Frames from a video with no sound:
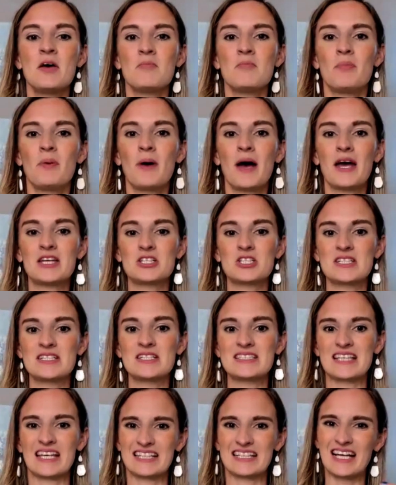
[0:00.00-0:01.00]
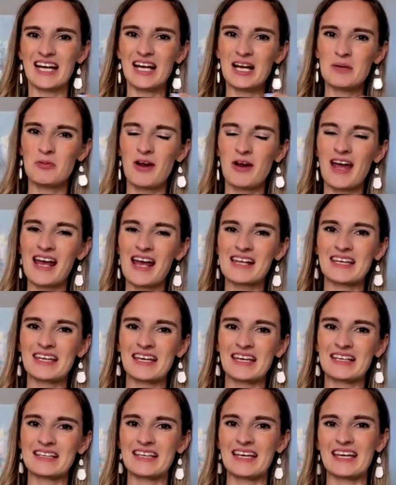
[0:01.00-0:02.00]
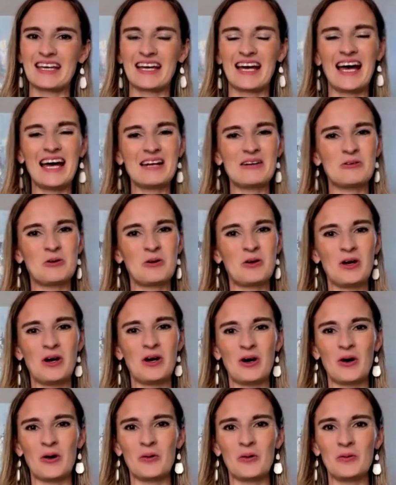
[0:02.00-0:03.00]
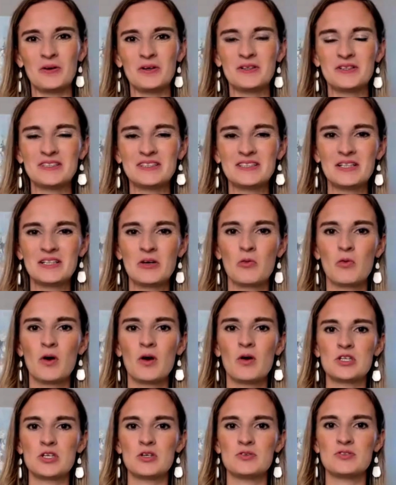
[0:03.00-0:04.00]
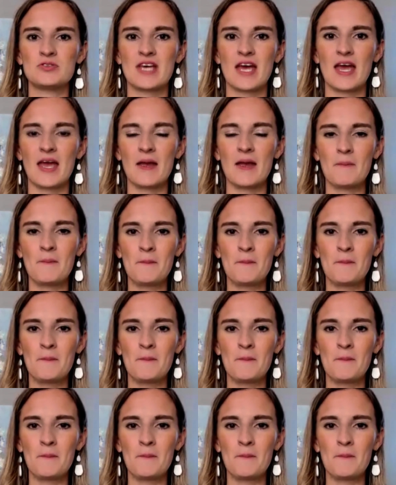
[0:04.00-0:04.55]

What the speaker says: but she's like, chiropractic, like, I don't know. What do you say?